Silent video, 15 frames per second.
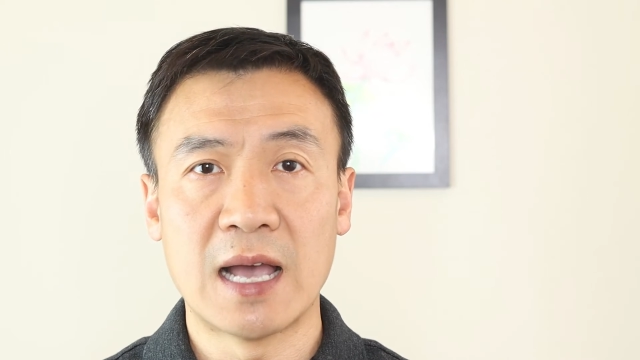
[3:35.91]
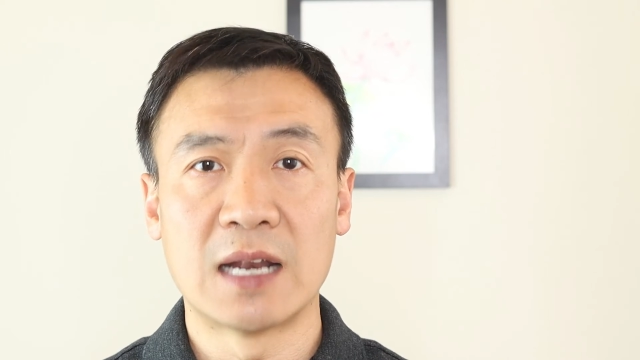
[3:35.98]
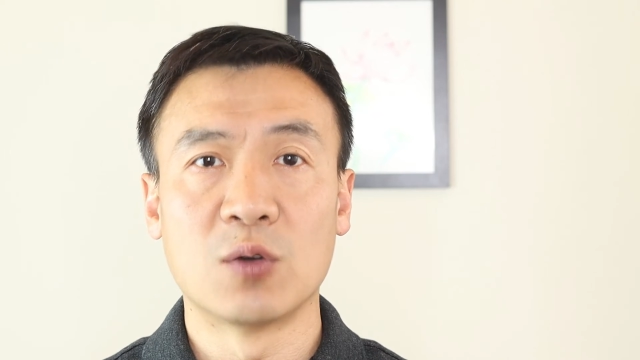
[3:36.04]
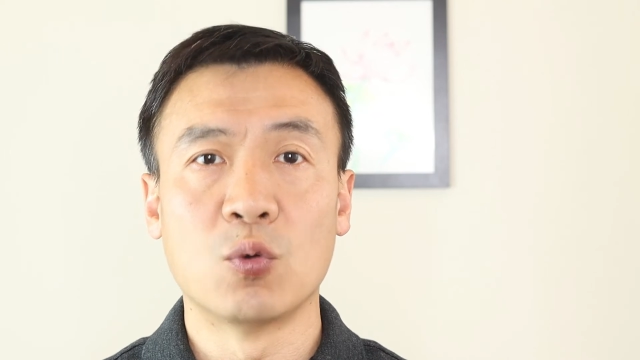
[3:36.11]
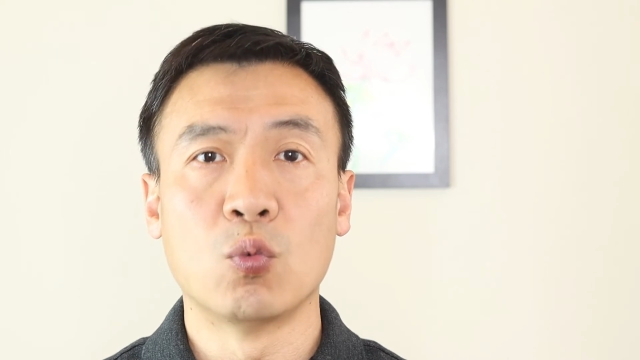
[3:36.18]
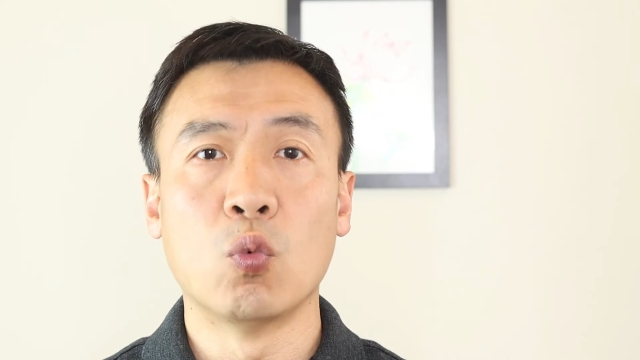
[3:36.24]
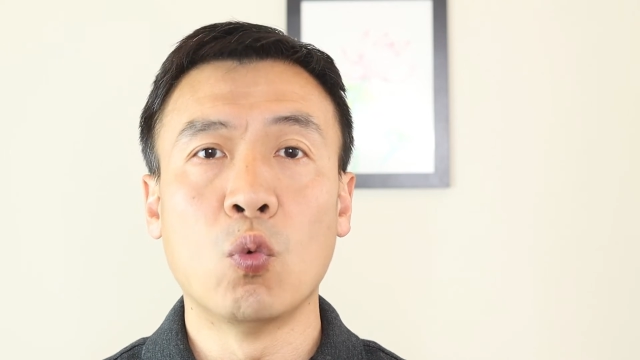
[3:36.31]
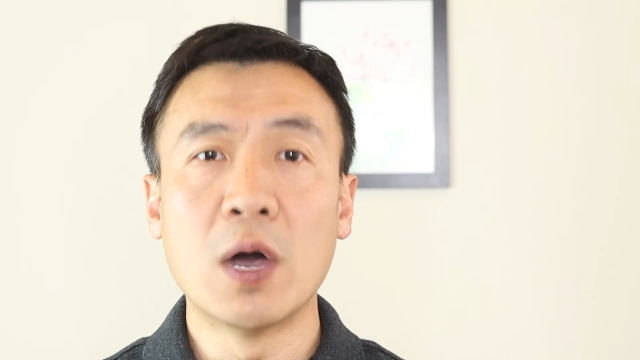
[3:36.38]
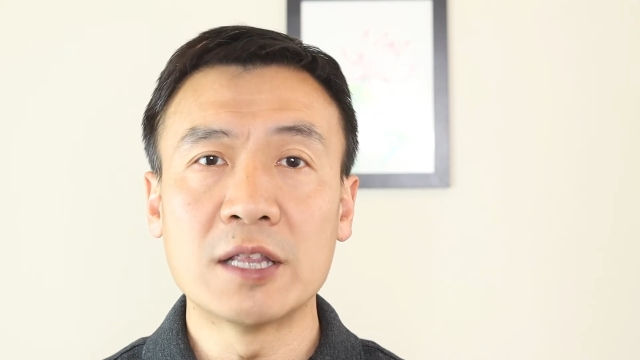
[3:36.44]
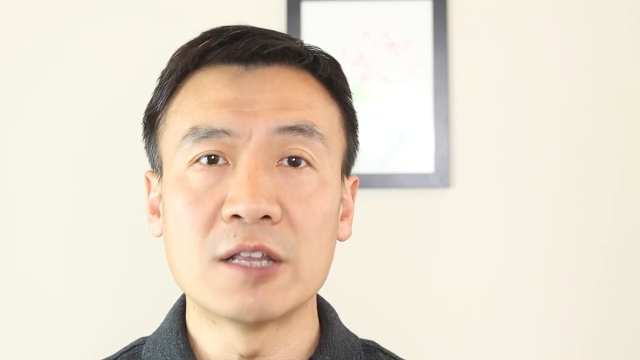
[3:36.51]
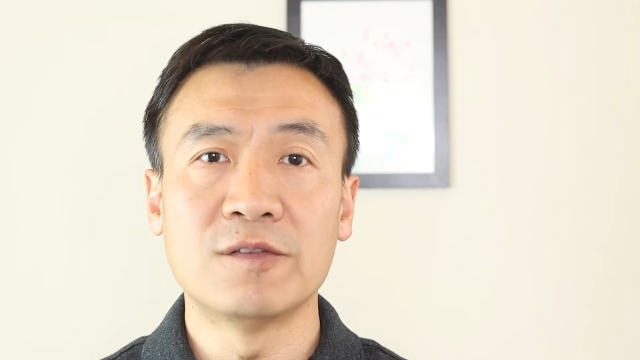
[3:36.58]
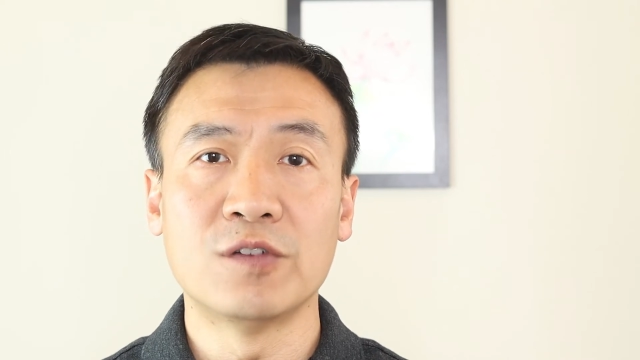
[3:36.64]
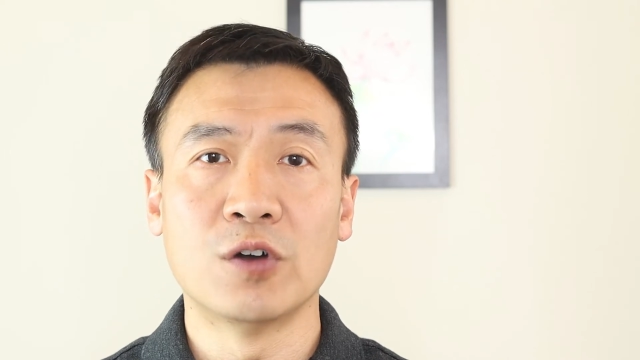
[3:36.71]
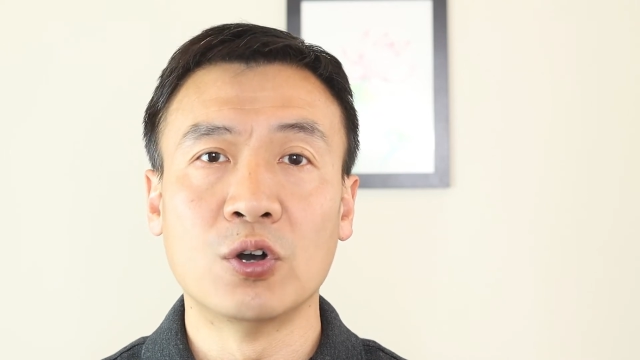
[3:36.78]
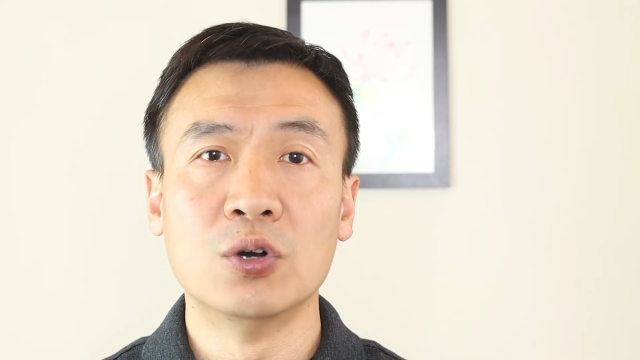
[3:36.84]
and a
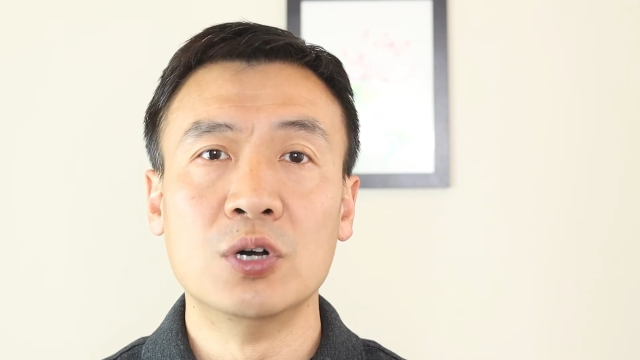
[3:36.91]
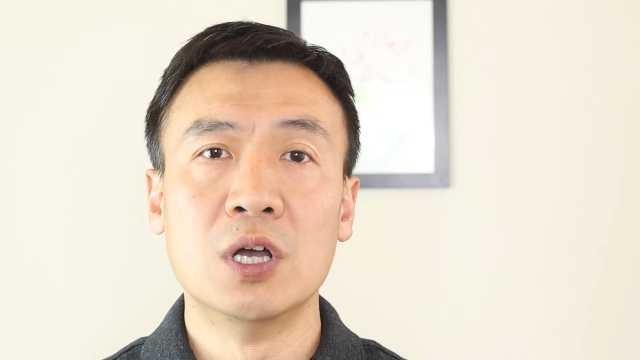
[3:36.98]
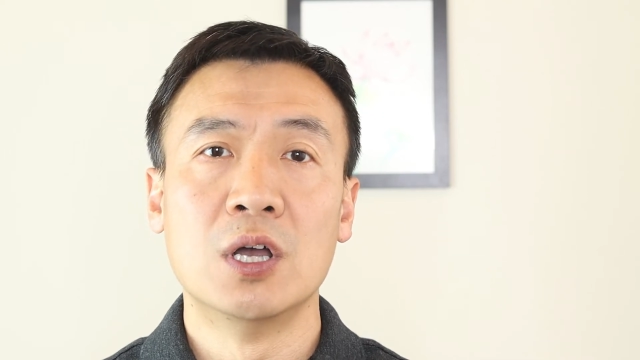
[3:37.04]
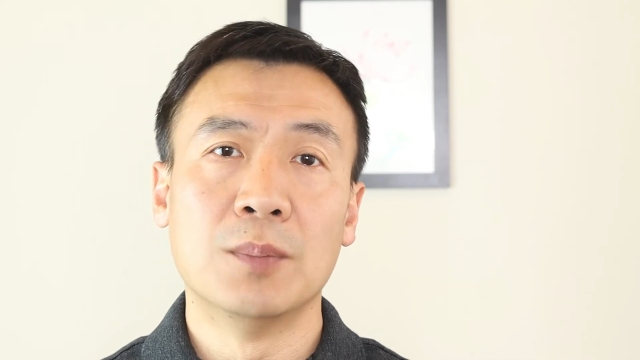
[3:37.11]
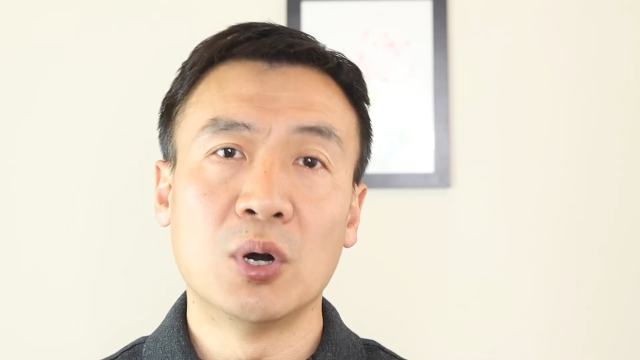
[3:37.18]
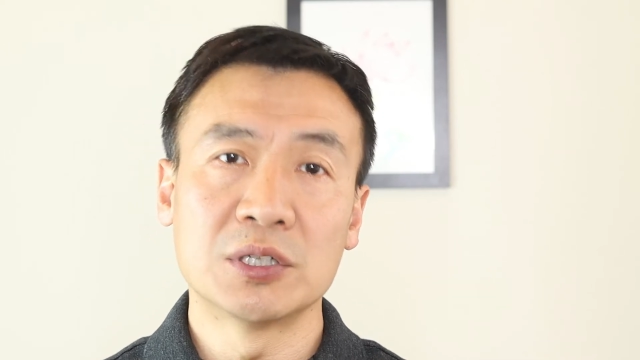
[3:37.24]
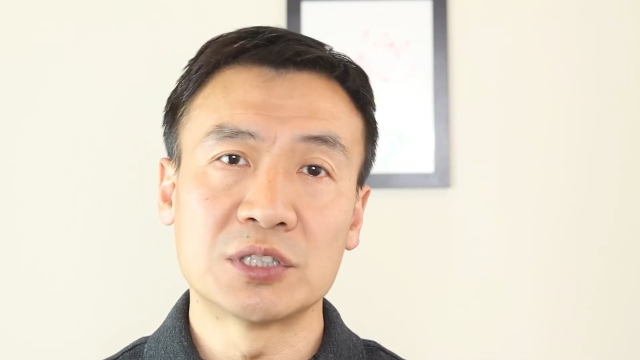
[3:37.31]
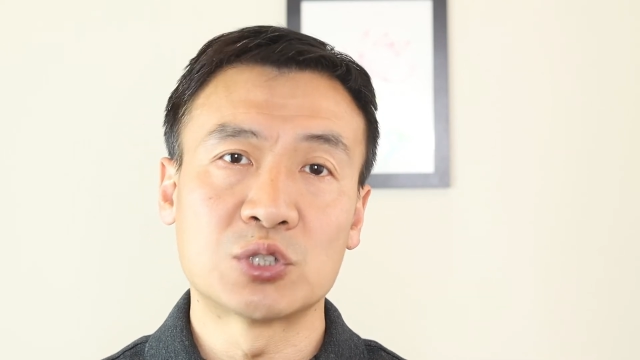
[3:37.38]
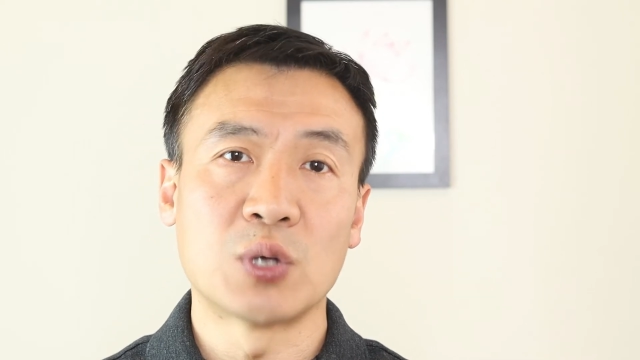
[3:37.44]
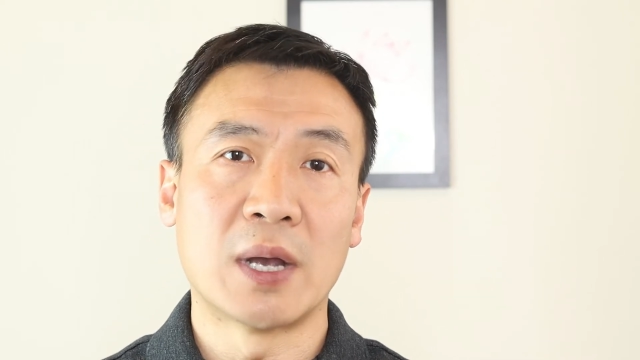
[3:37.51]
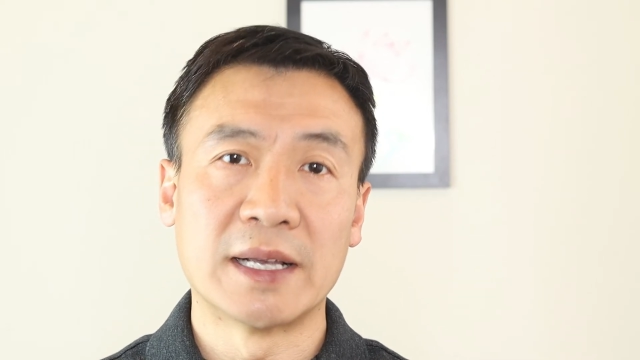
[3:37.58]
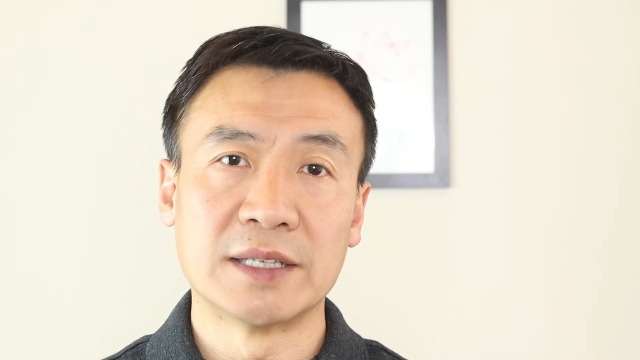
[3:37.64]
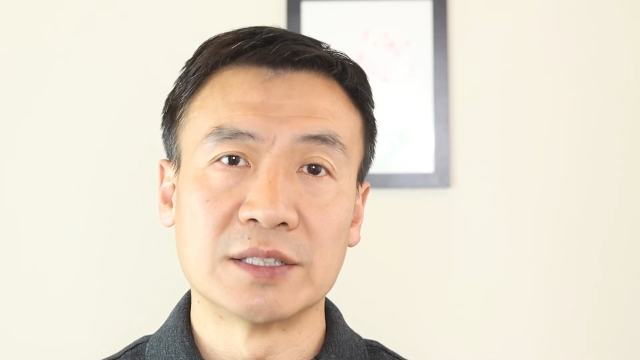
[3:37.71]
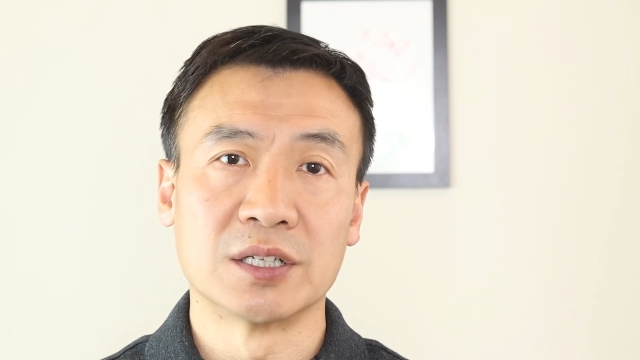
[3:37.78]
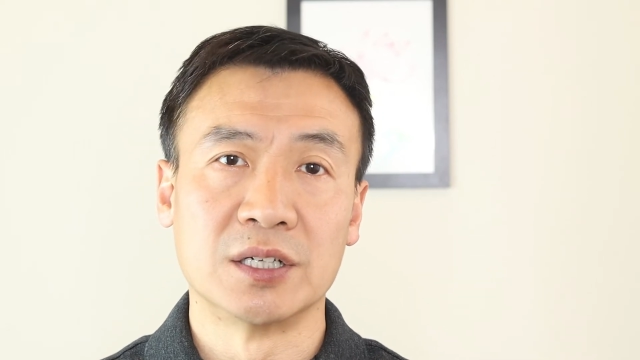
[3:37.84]
wonderful
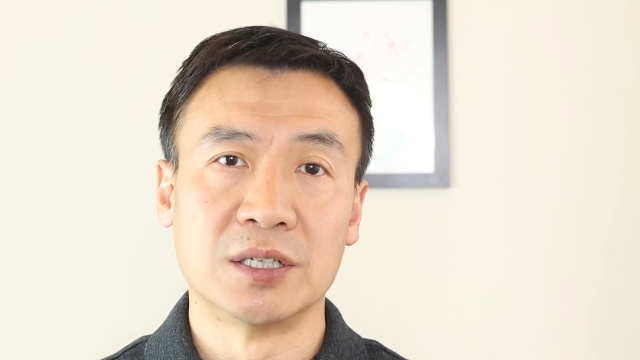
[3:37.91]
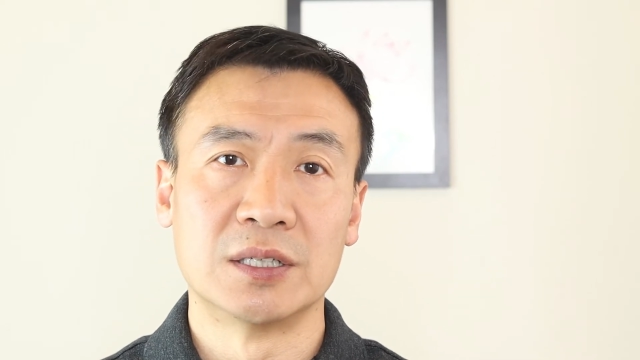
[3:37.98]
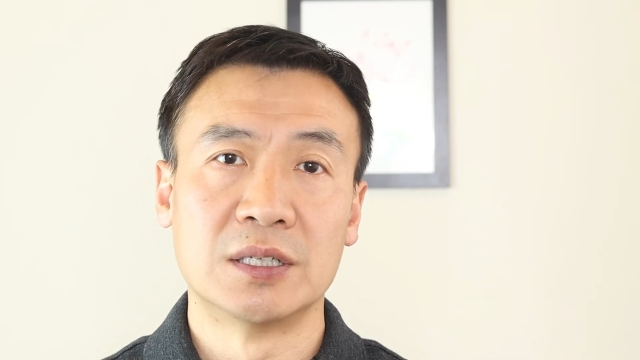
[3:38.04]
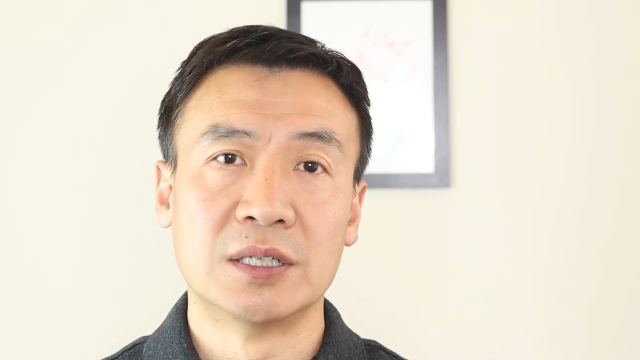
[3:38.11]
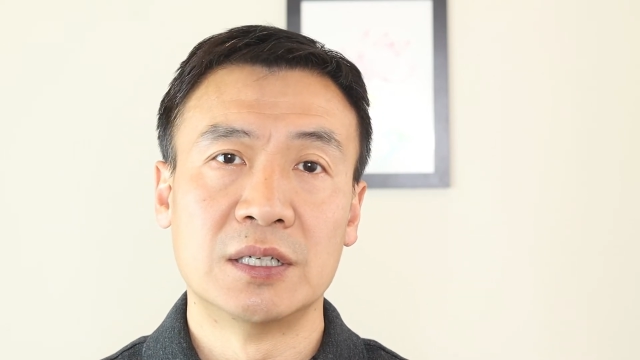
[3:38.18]
moisturizer.